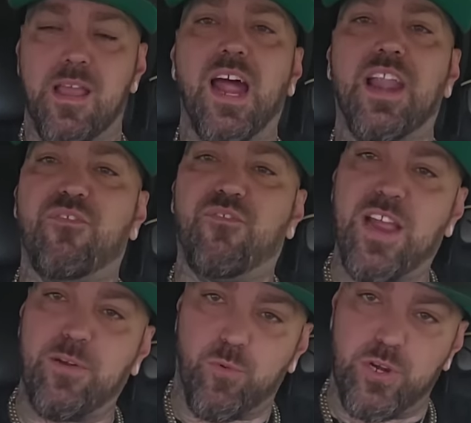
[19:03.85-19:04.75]
And I
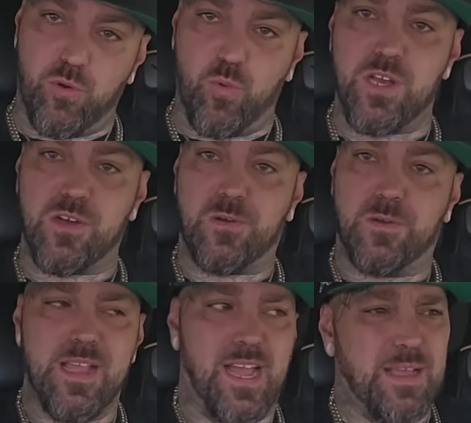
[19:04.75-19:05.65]
fight real well.
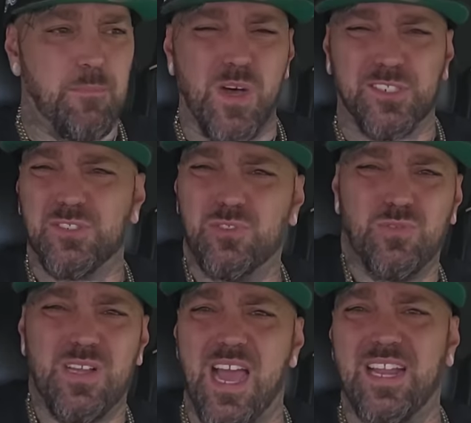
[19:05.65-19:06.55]
And that muscles you
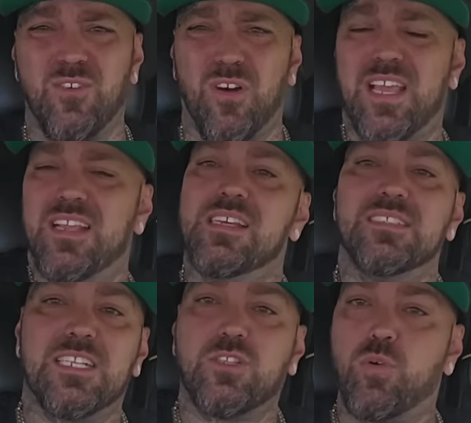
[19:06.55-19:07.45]
got and all that,
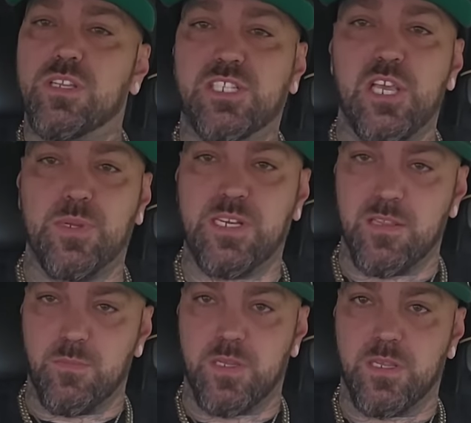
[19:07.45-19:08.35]
that don't
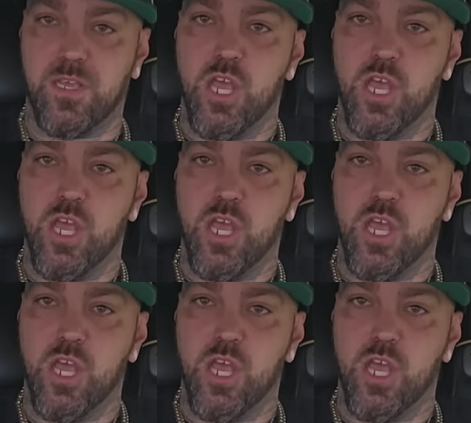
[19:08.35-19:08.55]
intimidate me.